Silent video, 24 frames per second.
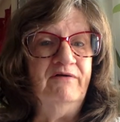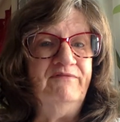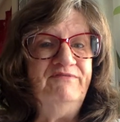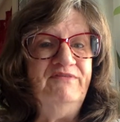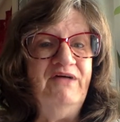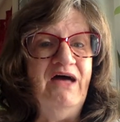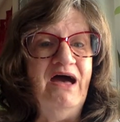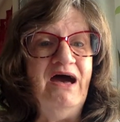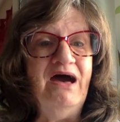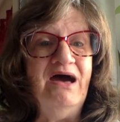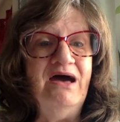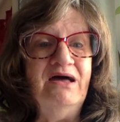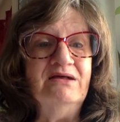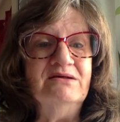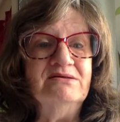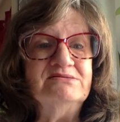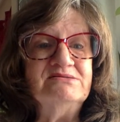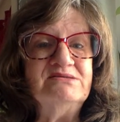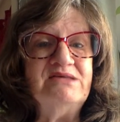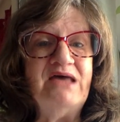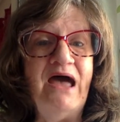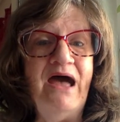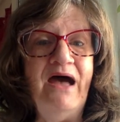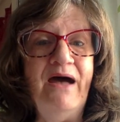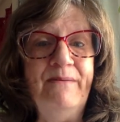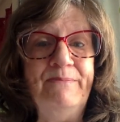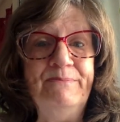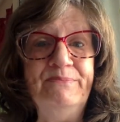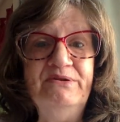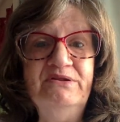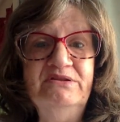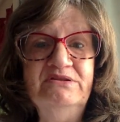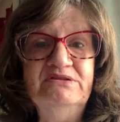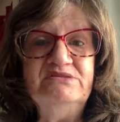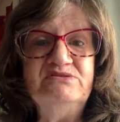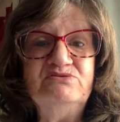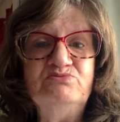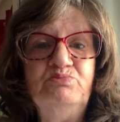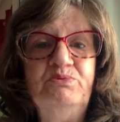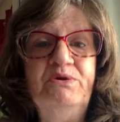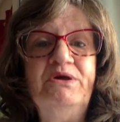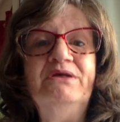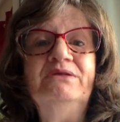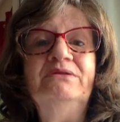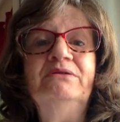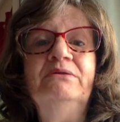if that has happened this week,